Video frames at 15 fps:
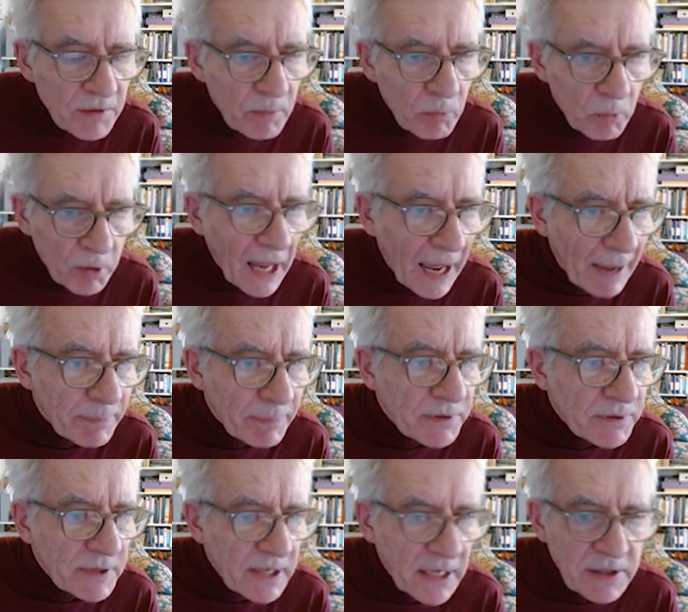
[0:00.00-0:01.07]
what
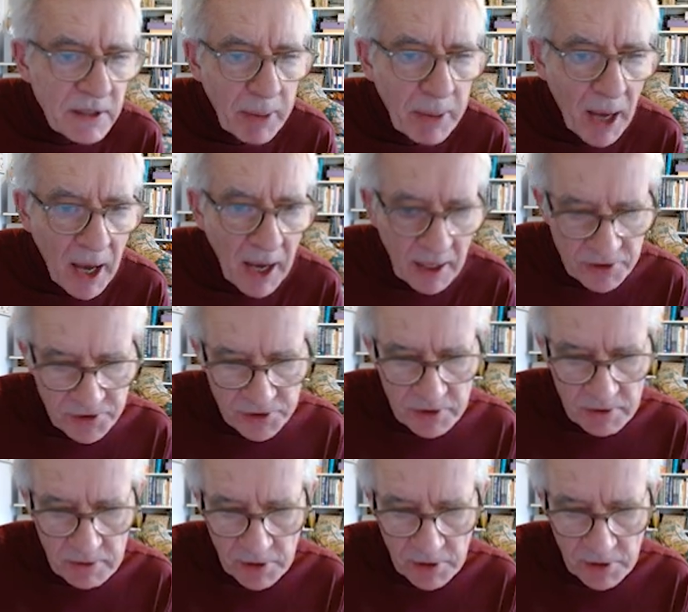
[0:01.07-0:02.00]
happened in the past.